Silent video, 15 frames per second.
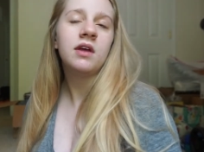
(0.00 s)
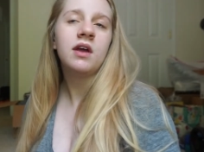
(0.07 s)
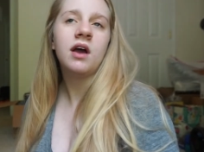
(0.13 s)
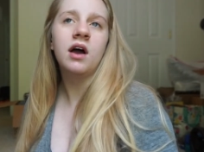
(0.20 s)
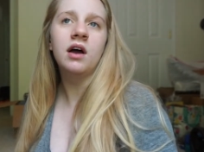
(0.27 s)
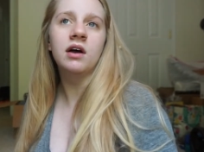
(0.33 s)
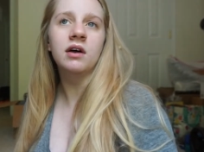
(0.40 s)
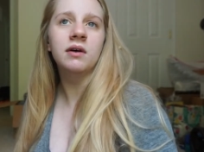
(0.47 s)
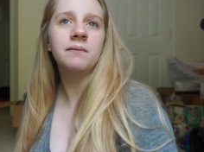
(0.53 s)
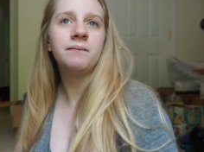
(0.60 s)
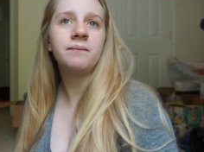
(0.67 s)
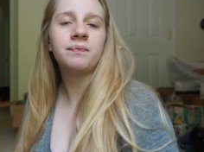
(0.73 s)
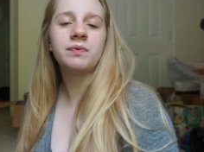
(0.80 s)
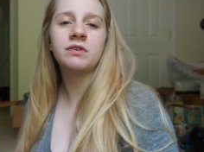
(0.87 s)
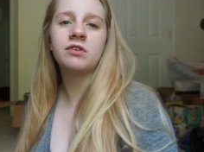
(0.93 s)
Uh,
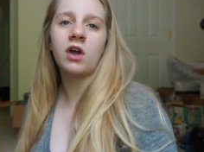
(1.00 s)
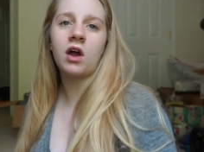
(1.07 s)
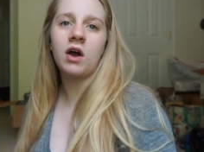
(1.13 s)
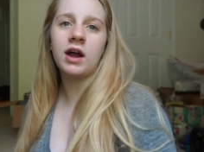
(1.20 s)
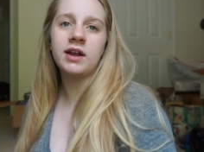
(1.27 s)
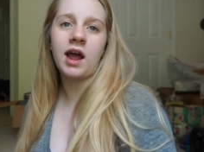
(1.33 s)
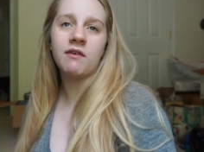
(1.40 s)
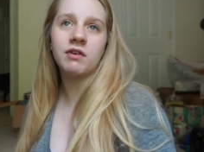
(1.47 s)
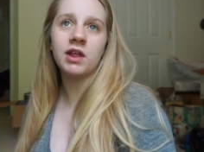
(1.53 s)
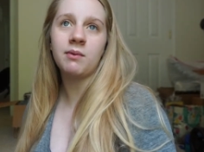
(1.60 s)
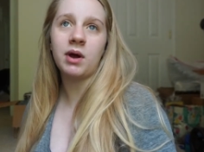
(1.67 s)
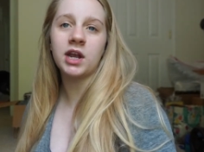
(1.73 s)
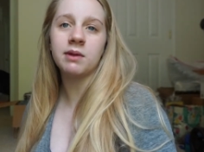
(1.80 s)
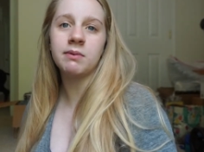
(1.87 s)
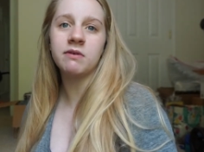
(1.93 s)
so I definitely
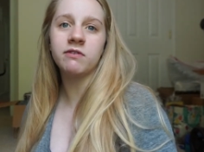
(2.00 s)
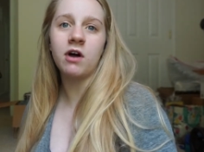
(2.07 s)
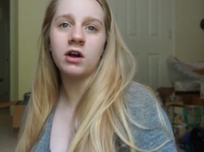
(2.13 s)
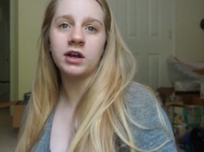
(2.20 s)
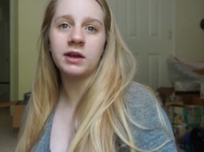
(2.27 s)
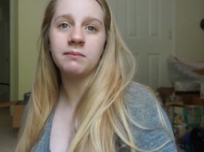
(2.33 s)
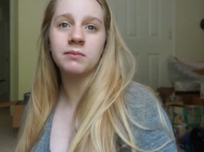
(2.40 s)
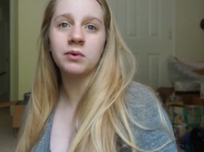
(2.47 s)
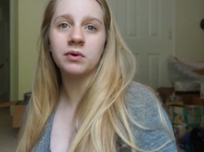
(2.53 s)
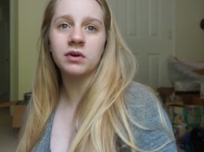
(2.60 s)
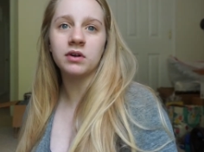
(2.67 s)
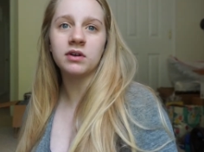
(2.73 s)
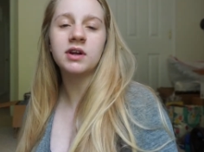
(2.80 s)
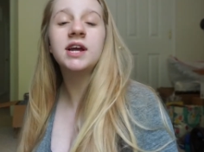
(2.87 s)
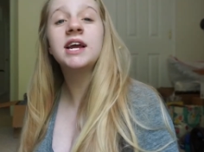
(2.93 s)
want to be vlogging
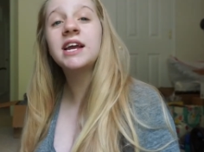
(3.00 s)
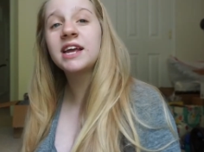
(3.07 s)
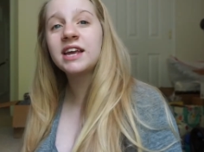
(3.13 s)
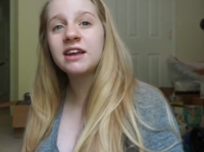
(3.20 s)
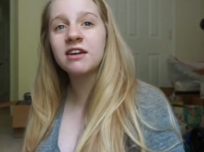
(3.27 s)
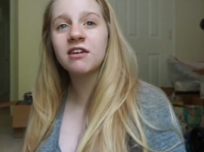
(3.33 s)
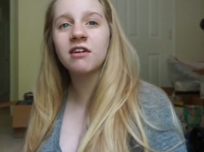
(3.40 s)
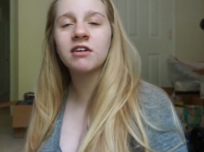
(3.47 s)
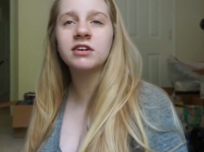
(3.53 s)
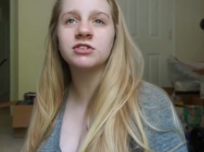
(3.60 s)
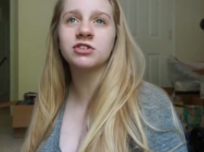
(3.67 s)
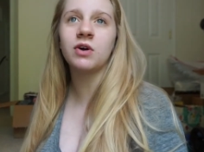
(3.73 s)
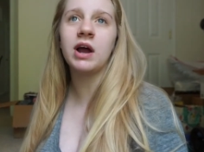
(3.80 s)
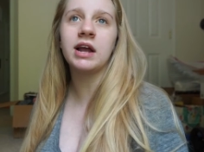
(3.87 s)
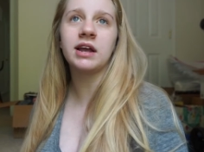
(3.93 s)
more here
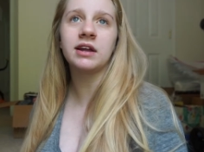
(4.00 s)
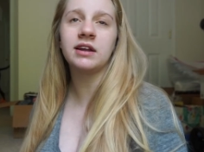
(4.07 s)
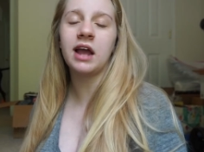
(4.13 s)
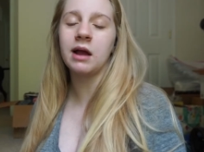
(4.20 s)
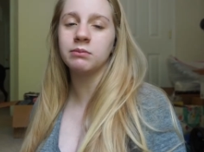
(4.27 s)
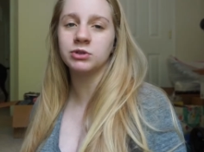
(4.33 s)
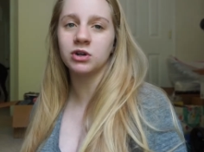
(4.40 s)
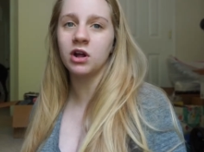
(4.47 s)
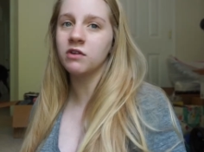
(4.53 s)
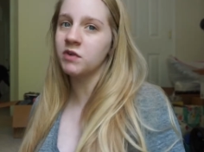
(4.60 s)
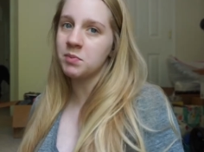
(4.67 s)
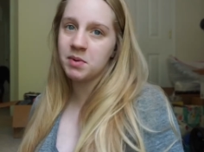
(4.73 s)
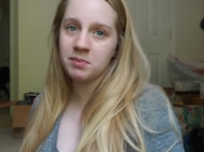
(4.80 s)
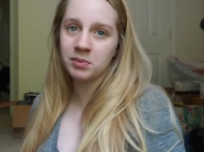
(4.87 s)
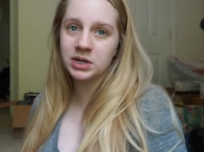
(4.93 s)
so I can capture all of
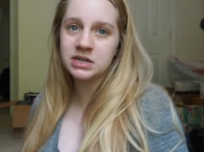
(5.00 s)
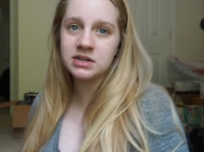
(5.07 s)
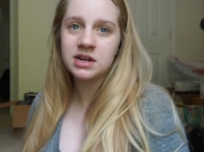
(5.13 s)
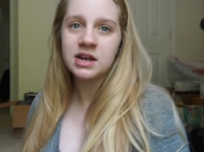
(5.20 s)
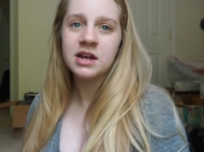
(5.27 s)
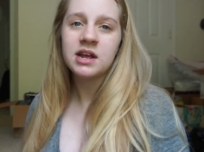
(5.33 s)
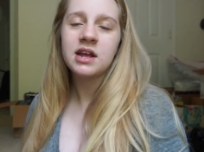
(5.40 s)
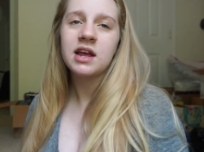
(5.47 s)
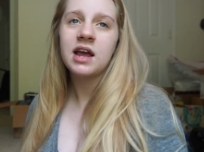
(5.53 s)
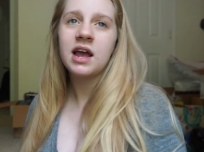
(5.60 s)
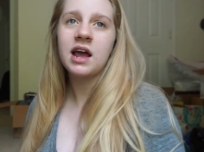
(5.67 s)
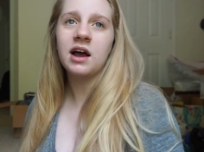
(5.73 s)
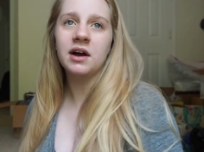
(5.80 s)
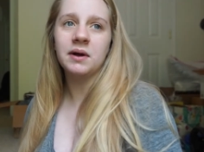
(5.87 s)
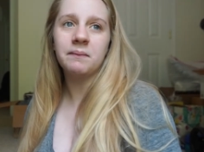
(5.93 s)
our memories.
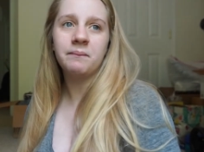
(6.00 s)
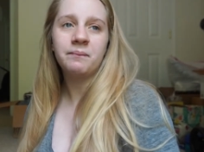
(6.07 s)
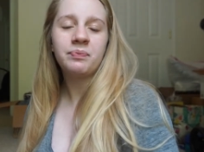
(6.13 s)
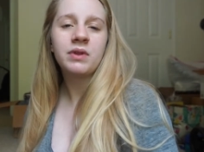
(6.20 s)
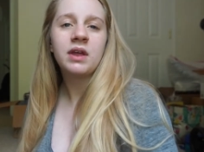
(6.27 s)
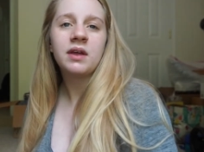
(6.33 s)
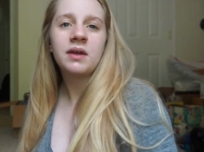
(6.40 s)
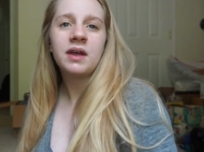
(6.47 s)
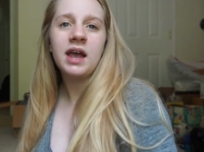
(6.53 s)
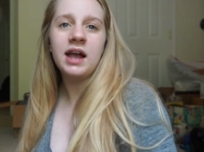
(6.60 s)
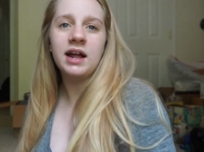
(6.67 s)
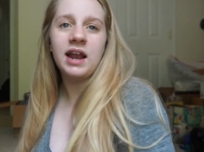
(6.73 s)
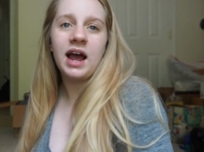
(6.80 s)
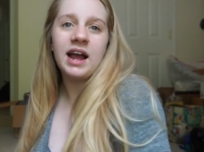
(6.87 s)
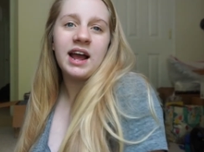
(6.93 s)
Um,
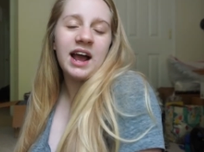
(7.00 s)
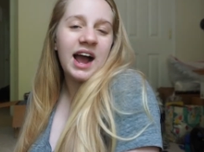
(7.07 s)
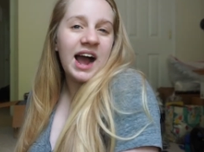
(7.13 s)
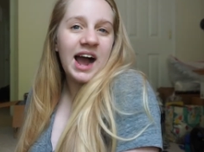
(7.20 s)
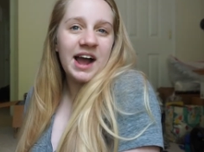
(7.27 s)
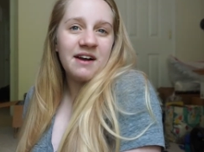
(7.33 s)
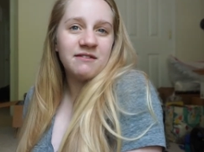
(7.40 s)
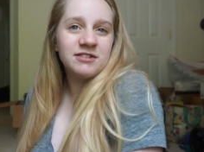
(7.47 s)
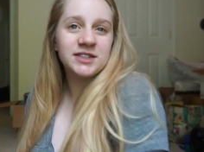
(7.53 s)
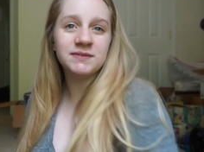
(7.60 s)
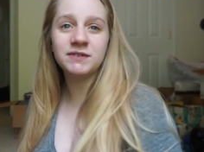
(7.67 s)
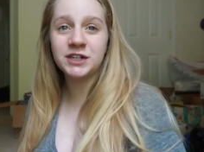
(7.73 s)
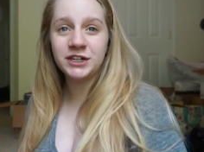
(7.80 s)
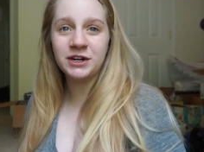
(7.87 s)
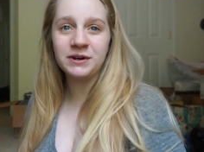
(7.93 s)
and I have
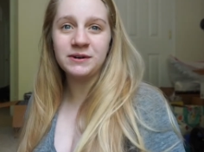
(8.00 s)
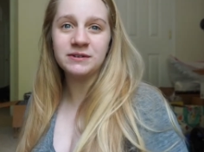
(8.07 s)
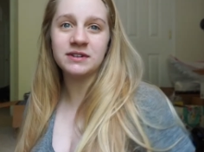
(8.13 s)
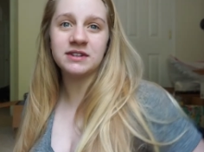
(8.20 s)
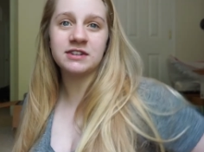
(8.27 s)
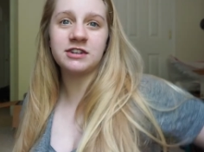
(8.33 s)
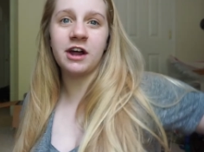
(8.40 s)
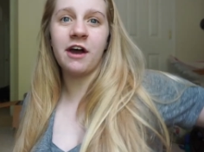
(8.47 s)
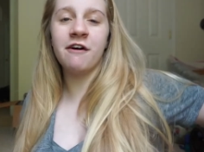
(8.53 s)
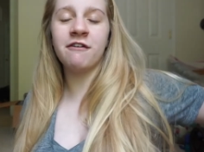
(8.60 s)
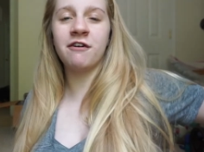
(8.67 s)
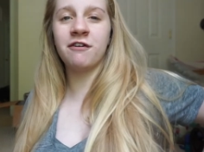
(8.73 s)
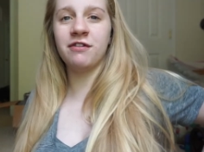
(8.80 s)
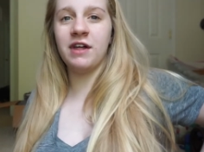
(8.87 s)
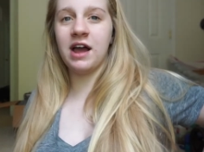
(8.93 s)
some videos and stuff
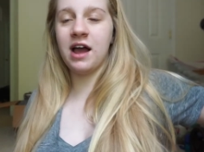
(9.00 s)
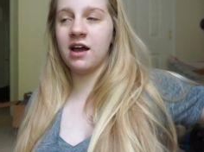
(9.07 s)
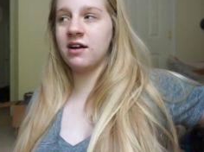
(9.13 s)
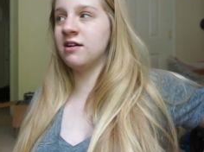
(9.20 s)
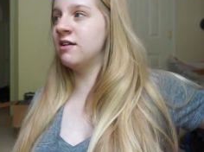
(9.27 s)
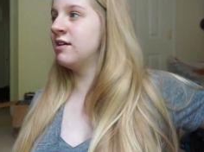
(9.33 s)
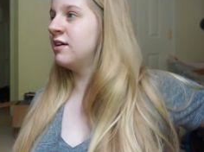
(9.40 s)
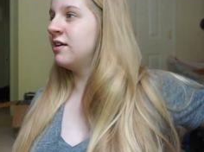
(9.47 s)
that